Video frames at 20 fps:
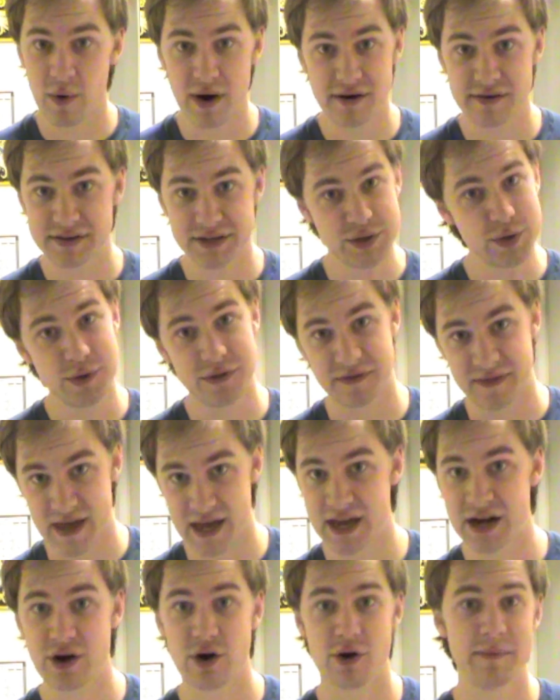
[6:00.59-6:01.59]
wears too
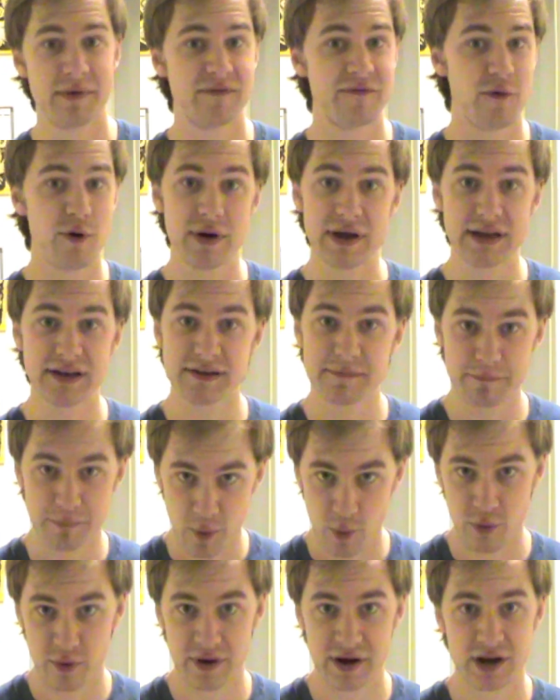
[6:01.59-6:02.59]
thin, or before it gets
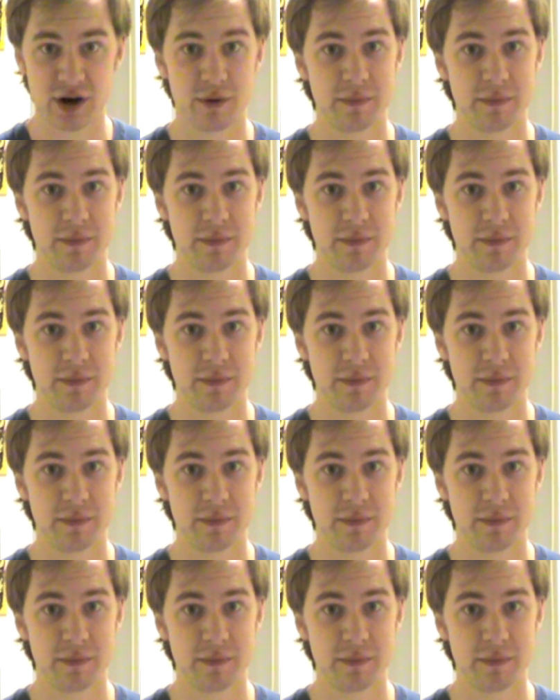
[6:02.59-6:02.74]
boring,